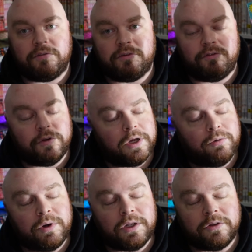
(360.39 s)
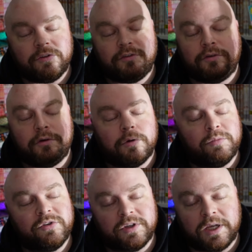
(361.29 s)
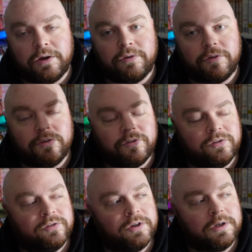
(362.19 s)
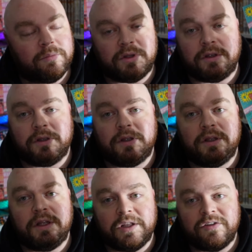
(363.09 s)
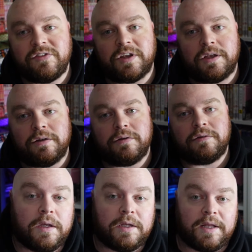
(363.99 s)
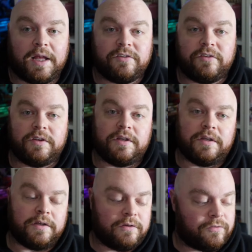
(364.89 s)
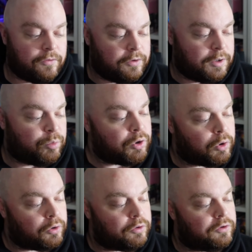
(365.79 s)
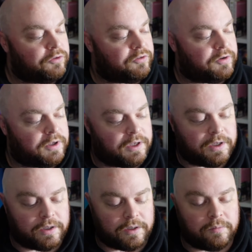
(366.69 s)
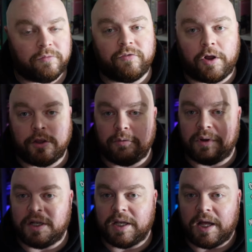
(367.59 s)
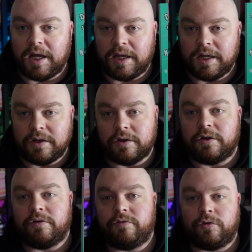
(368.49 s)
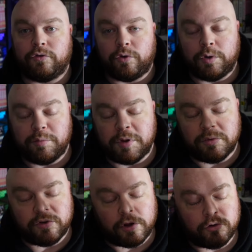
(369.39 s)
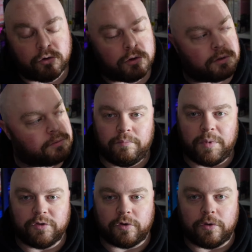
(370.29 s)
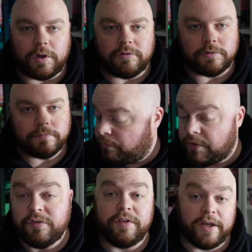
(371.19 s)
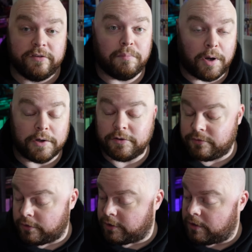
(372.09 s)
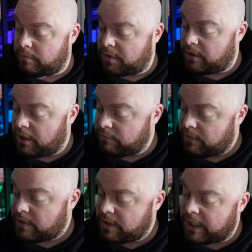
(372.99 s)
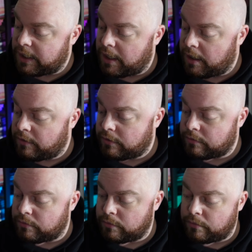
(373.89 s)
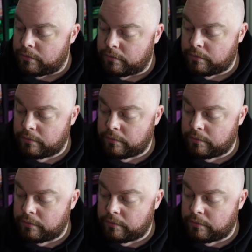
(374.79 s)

if you ain't reading this, you are missing out. This is gonna be insane. And lastly, for the pre-orders, volume 9 of Don't Toy With Me, Ms. Nagatoro, best girl ever. These next mangas are going to be everything that I got through